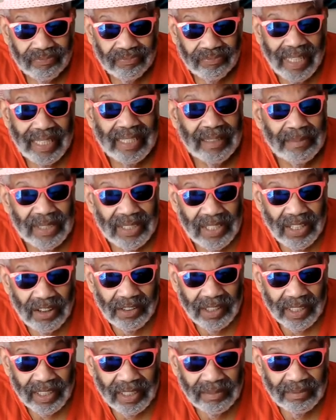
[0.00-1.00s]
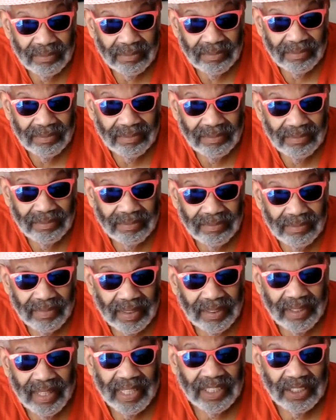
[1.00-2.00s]
My name is Eric,
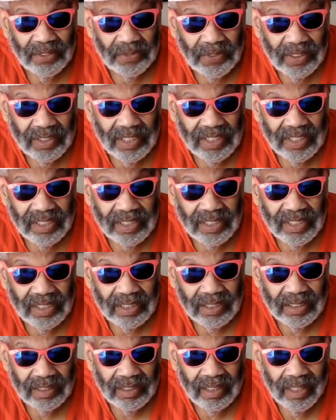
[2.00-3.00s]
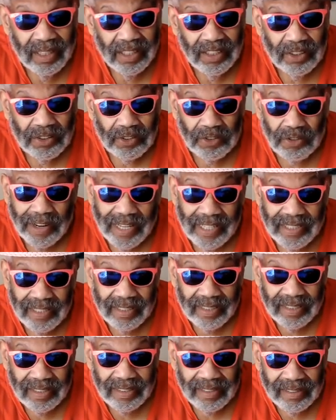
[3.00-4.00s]
and thank you for listening to this
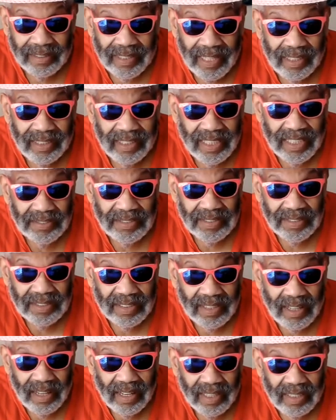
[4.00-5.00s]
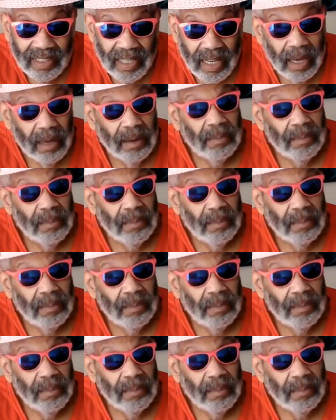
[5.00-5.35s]
craziness that lives inside